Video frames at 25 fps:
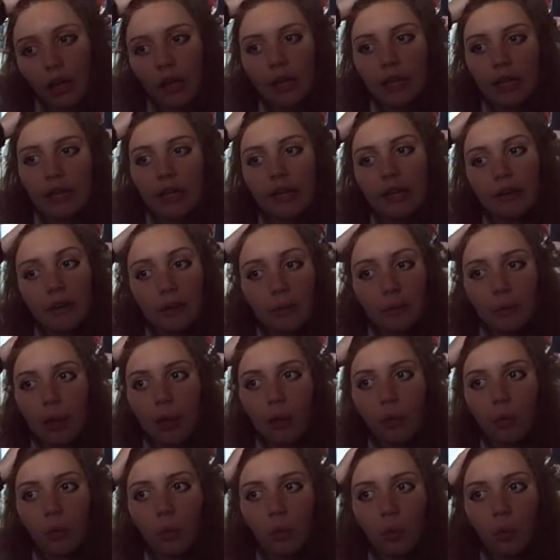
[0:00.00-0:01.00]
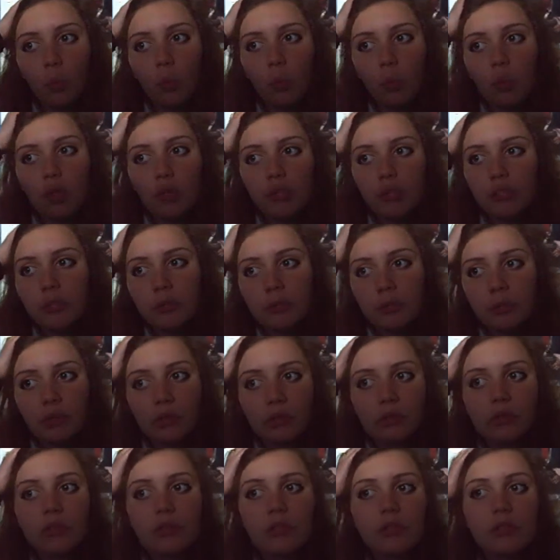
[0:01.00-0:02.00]
hearing about word
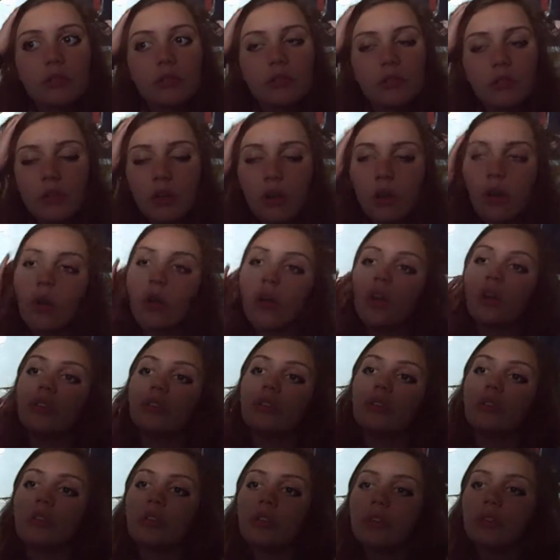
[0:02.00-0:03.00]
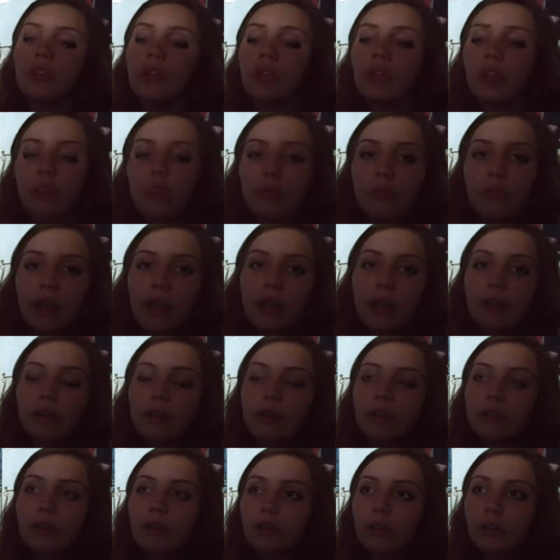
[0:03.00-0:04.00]
spills on a thread
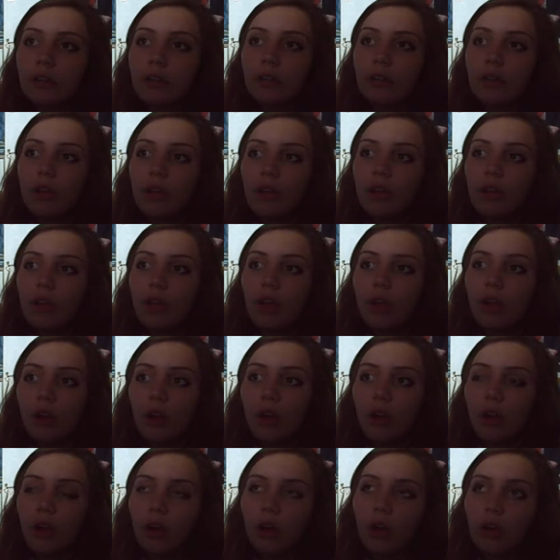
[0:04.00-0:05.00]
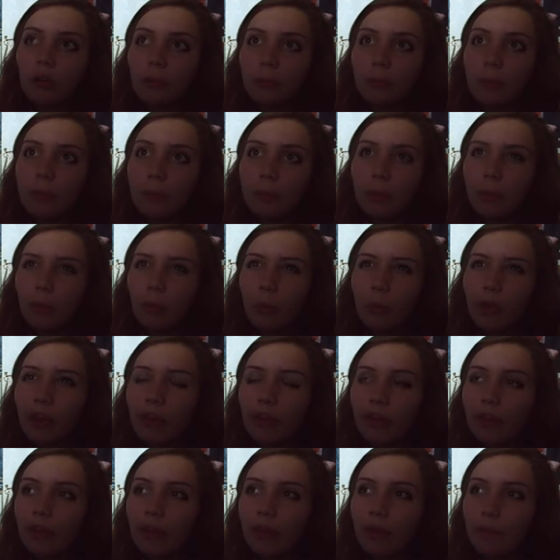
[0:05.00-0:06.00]
on Mibba
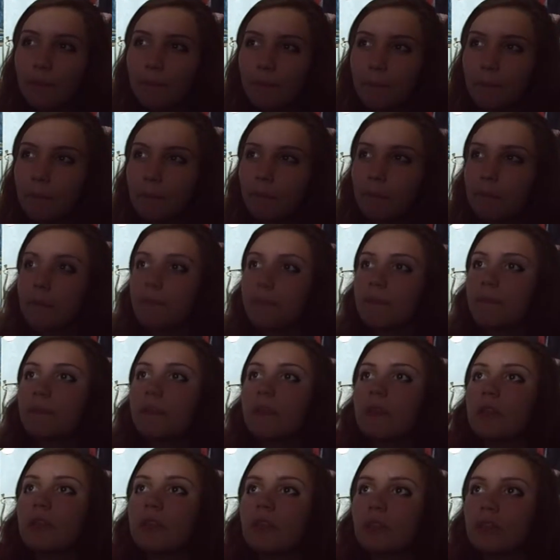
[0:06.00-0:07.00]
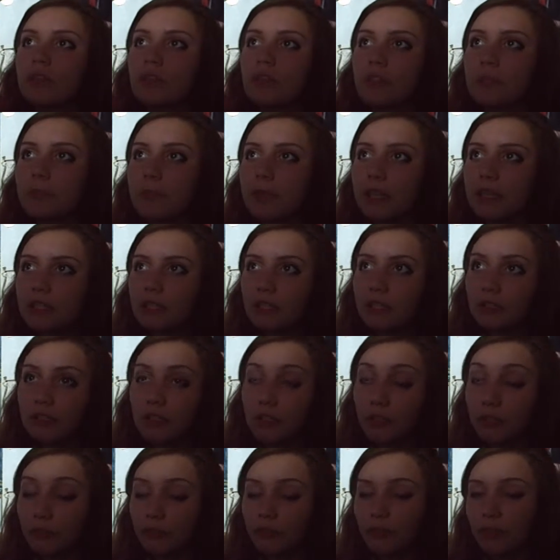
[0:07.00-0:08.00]
where you just basically
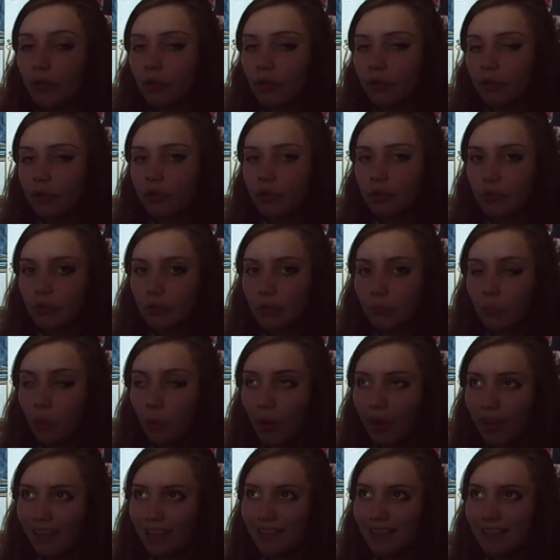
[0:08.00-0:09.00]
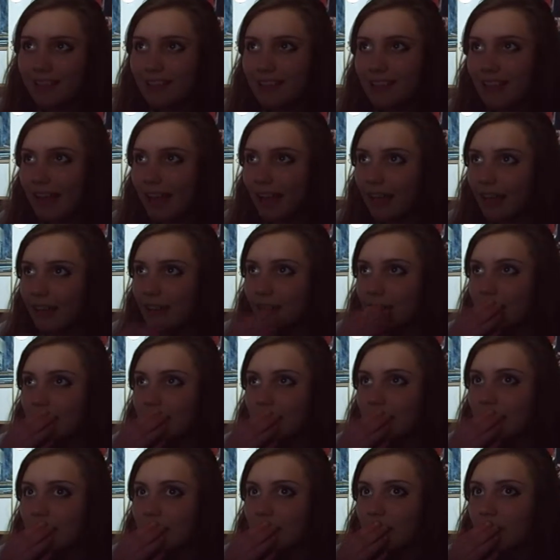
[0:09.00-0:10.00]
turn the font to white
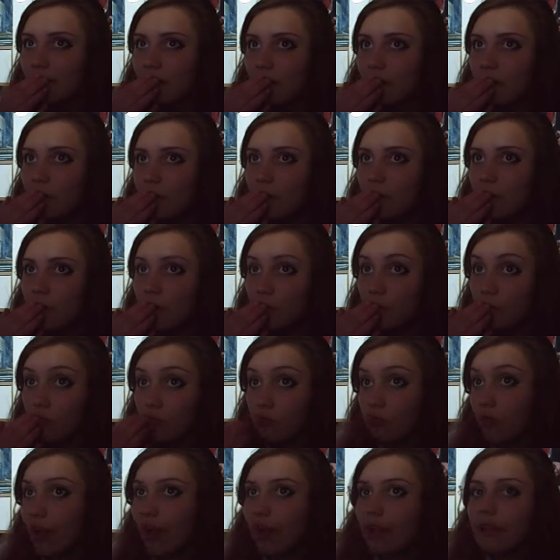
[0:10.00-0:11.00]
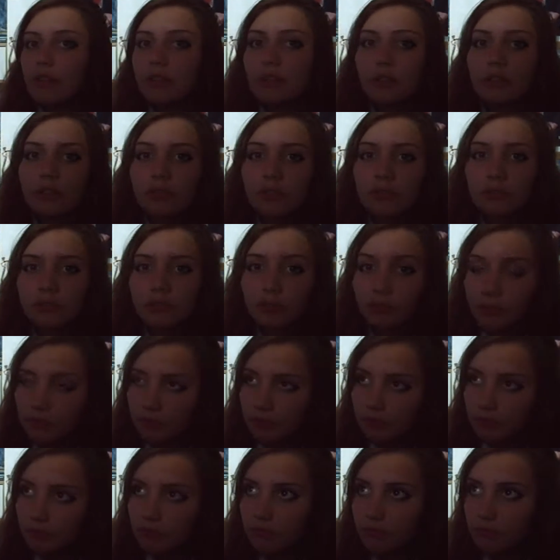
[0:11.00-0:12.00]
and write for
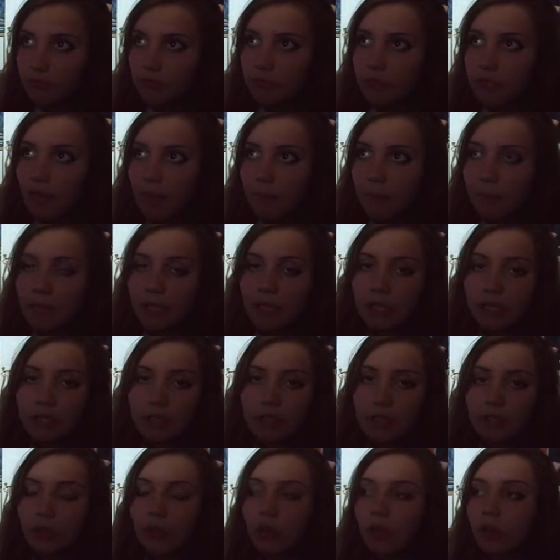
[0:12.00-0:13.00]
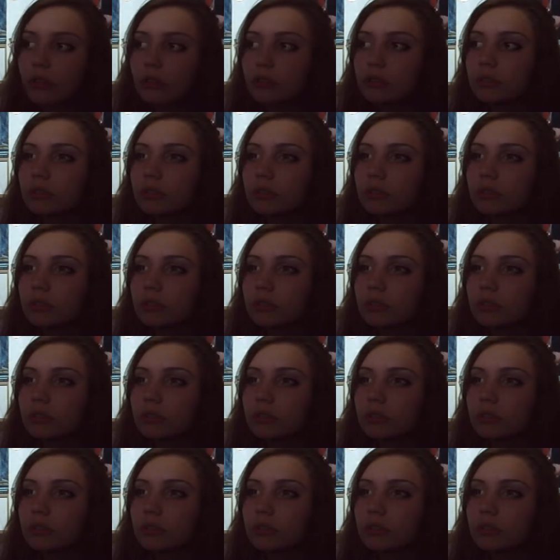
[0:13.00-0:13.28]
10 minutes or